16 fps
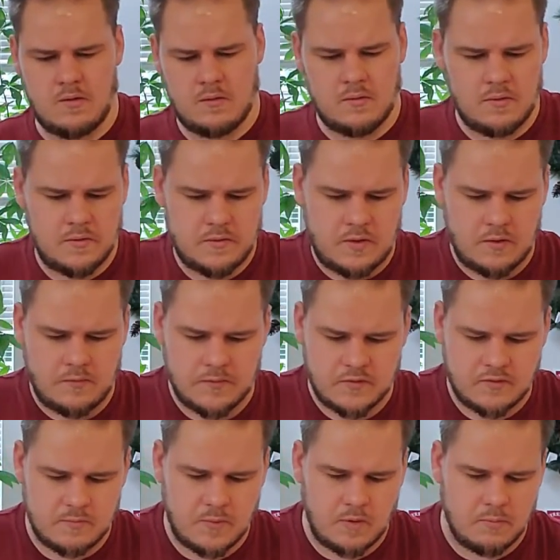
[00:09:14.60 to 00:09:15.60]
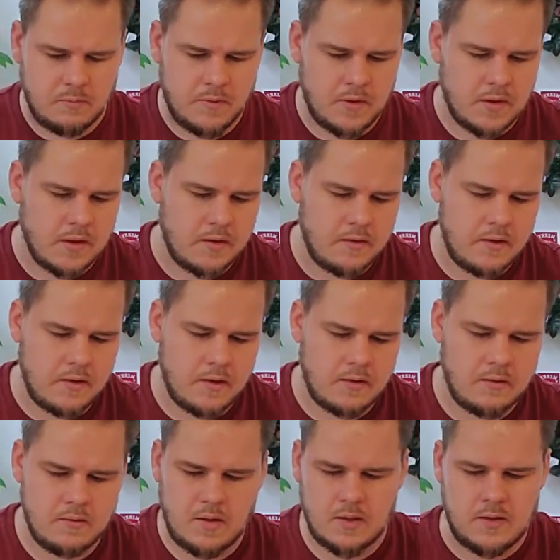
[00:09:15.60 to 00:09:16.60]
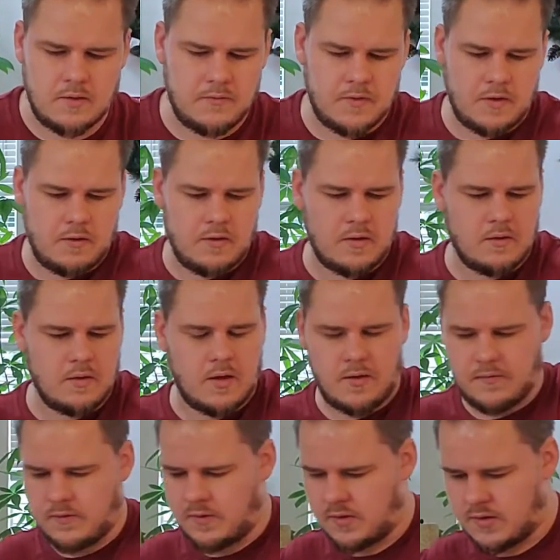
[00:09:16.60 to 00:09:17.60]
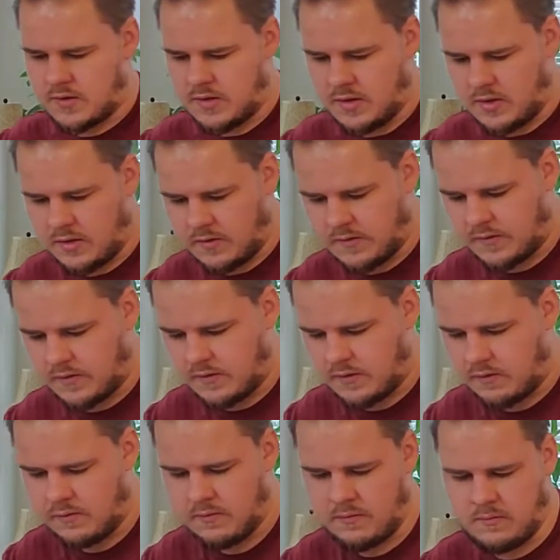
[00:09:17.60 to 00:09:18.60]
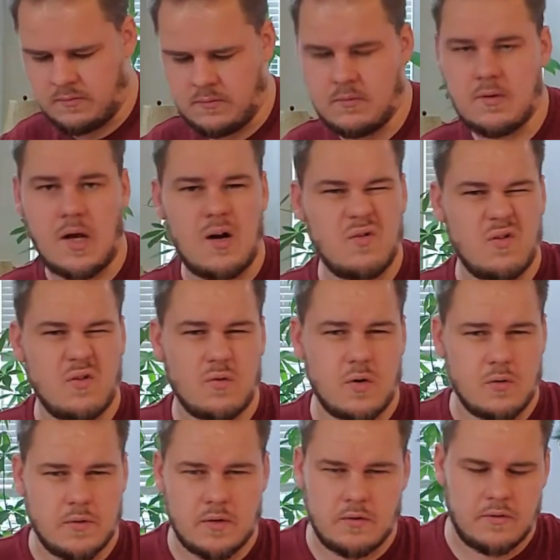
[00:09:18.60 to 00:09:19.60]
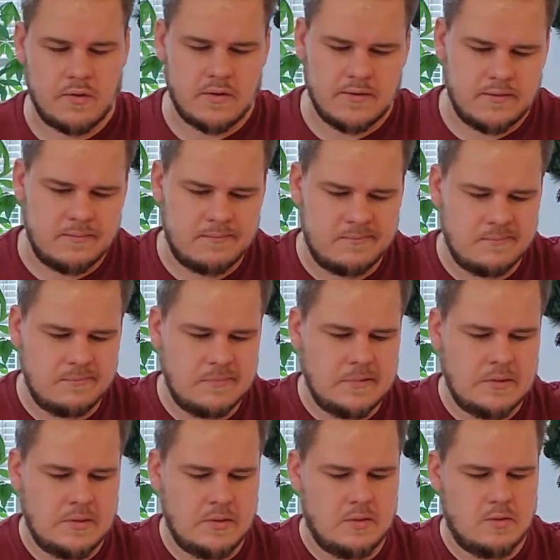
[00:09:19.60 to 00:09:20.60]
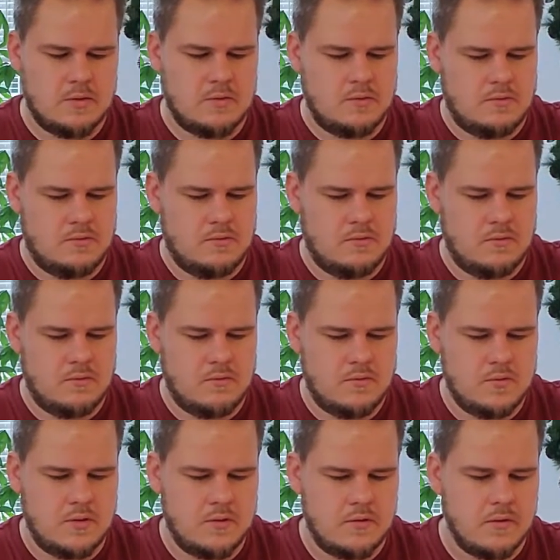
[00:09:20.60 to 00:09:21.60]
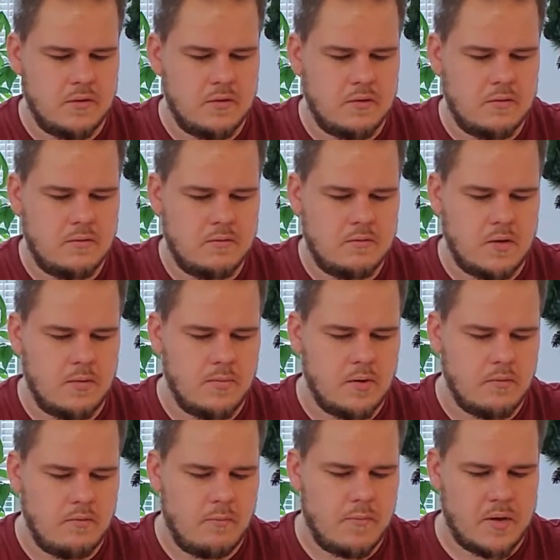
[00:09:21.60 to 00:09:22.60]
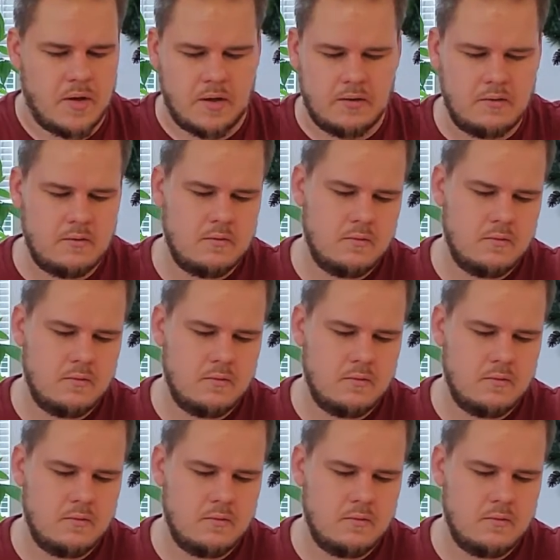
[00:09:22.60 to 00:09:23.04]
It's kind of a small pot. I definitely think that after this year, it's gonna outgrow it already. It's not that big of a pot.